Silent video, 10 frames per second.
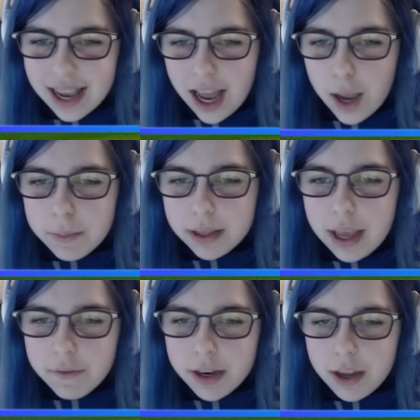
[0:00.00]
I believe
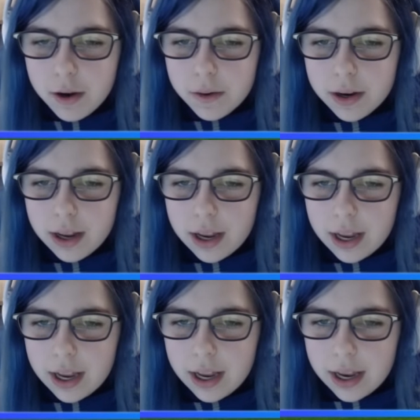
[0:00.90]
in you. I got
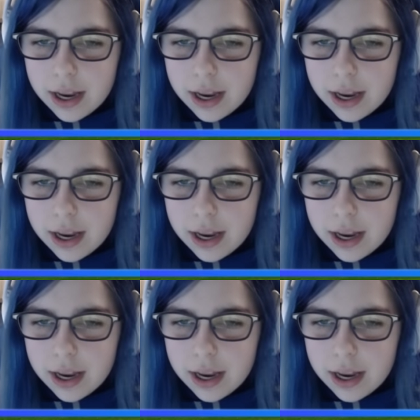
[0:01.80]
this. I